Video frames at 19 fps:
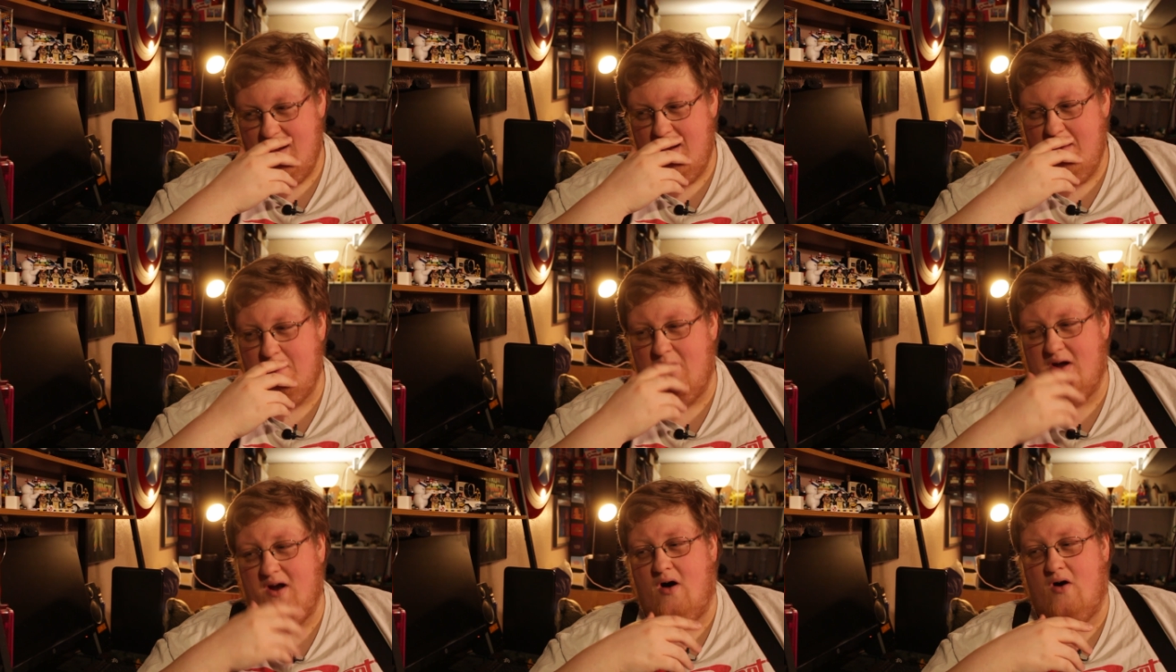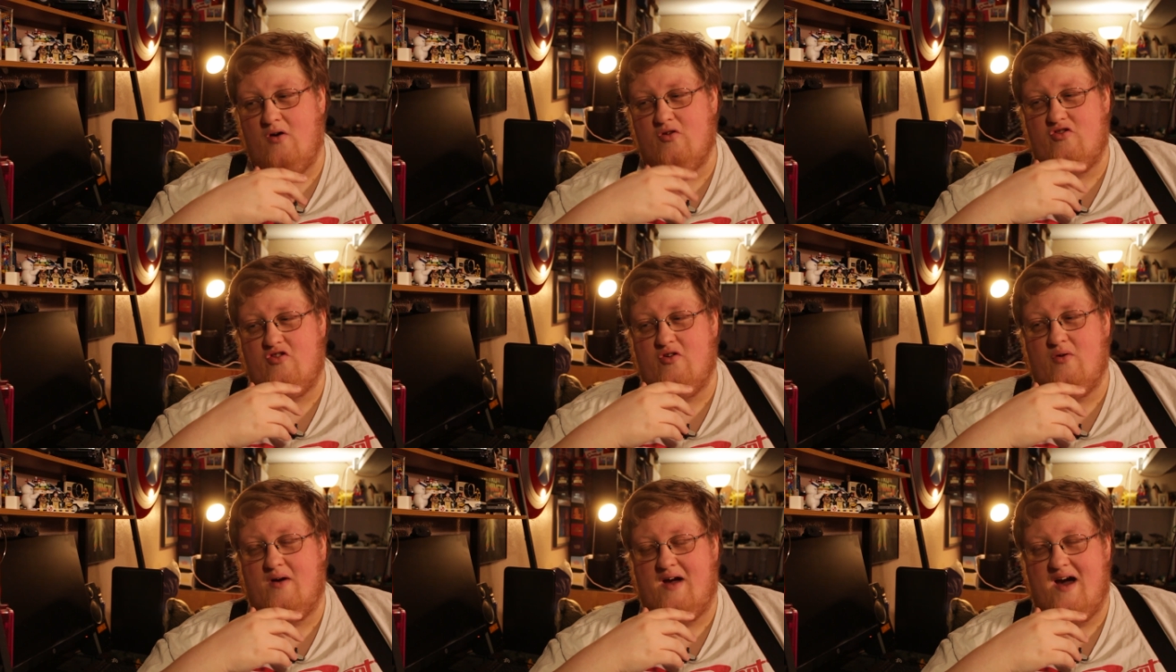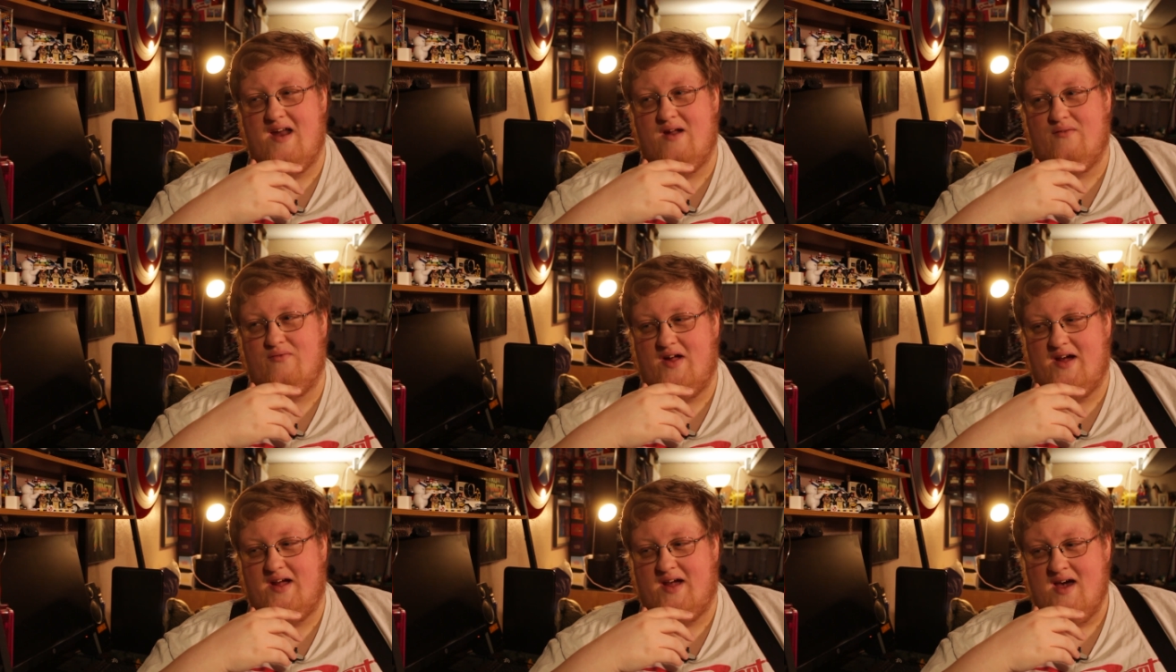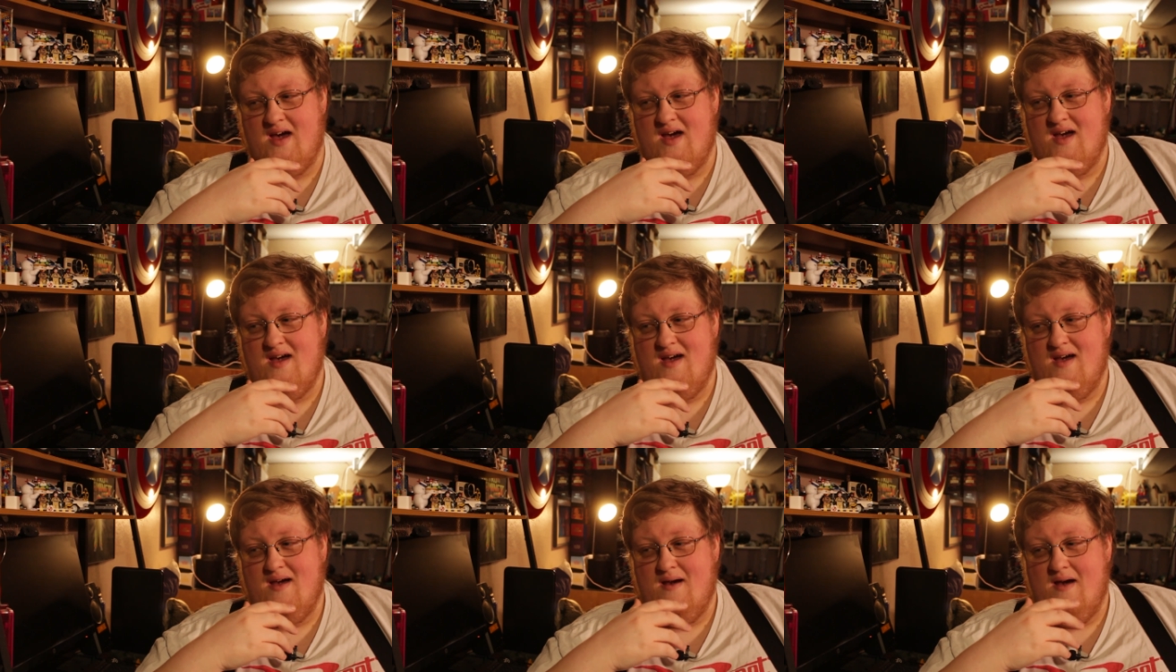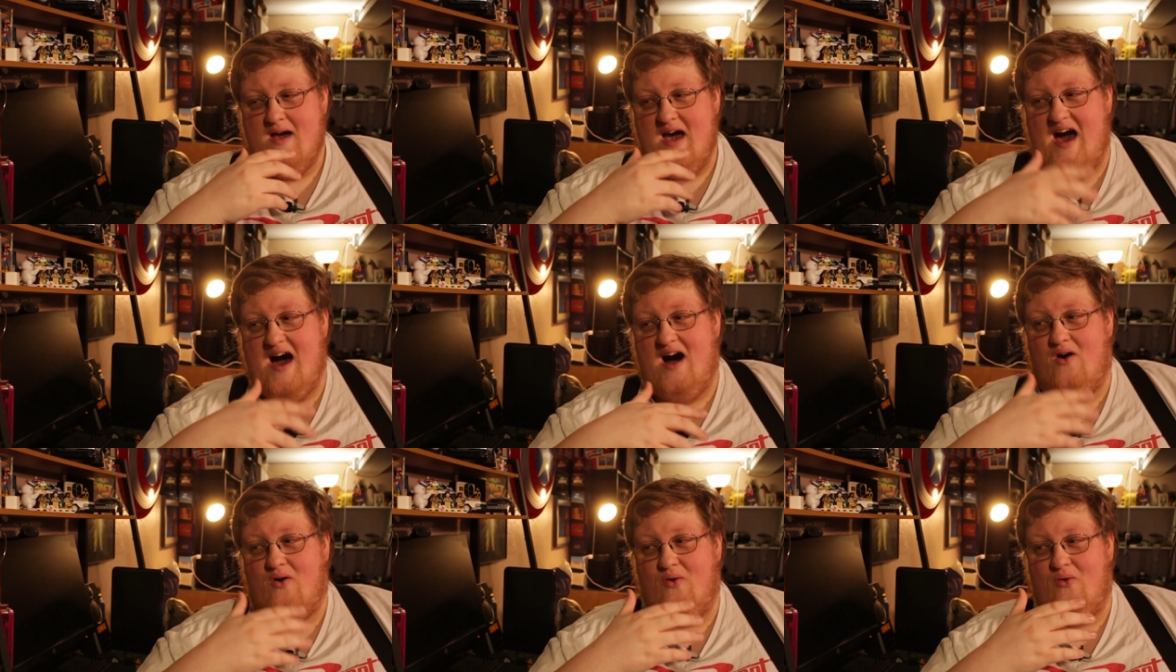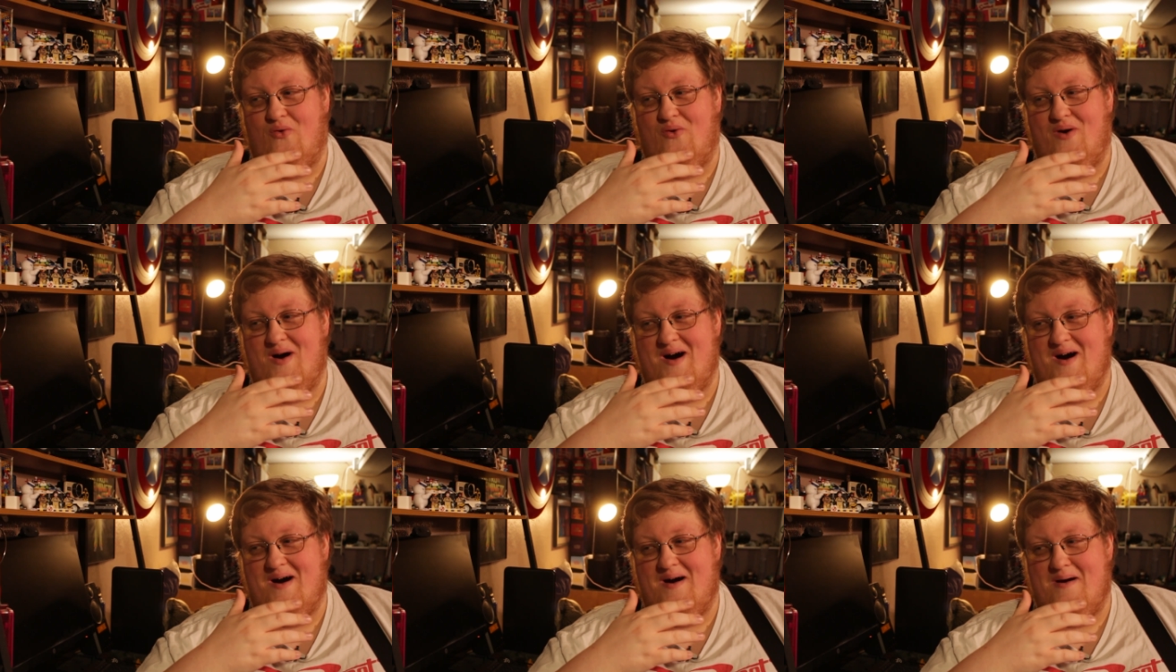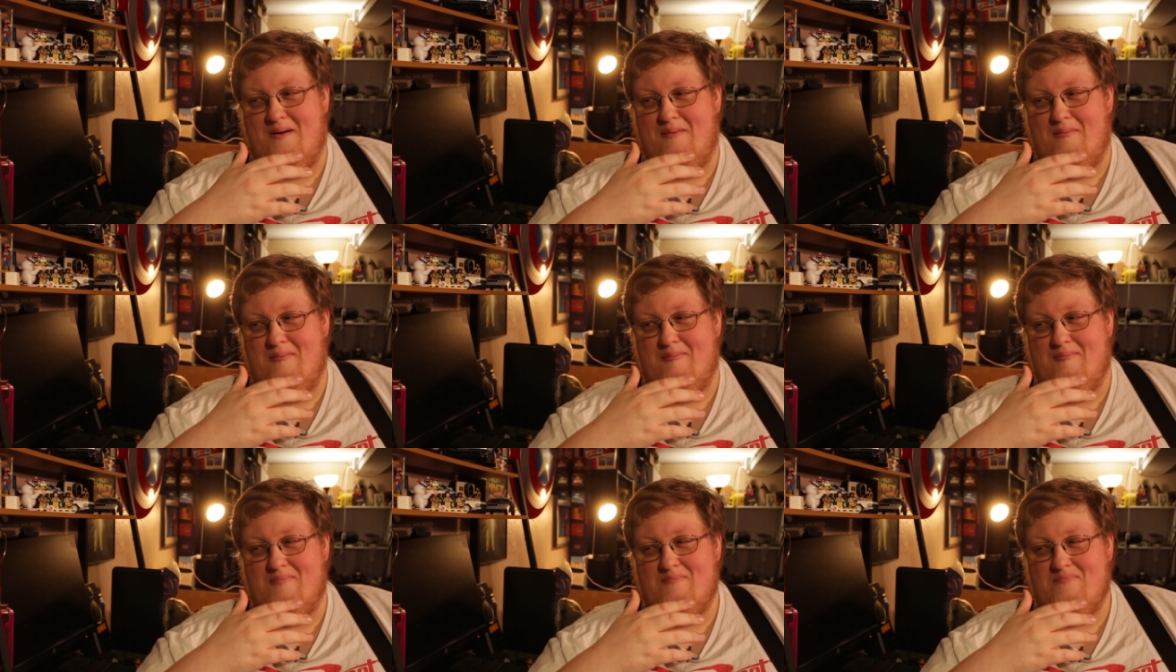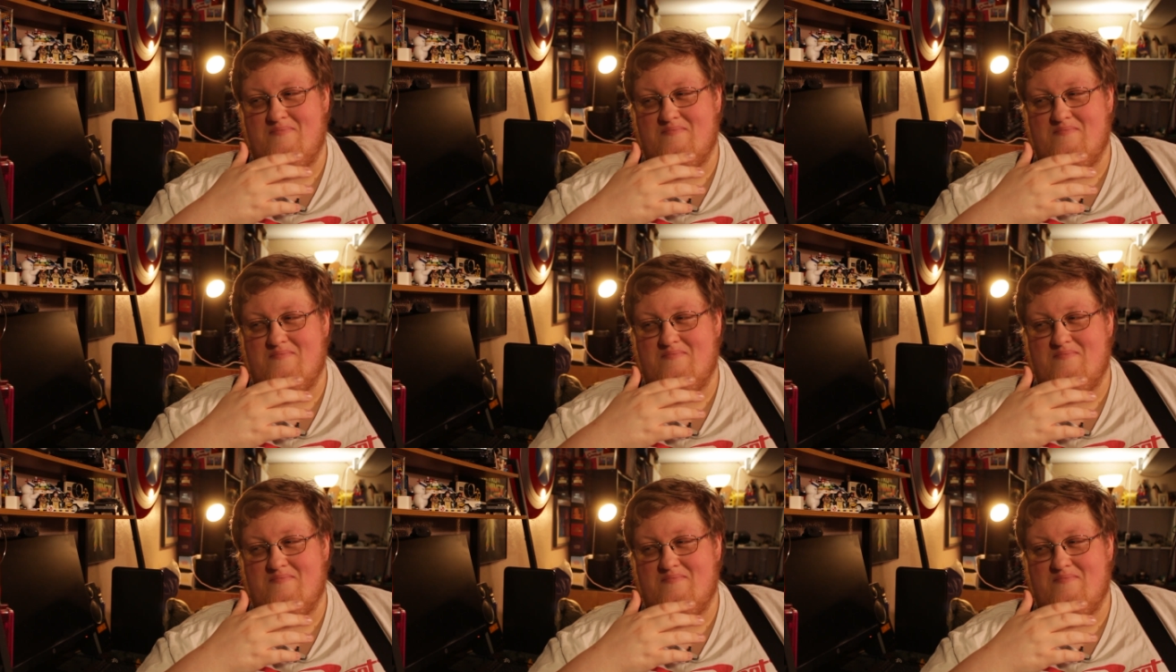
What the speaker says: but also kind of like how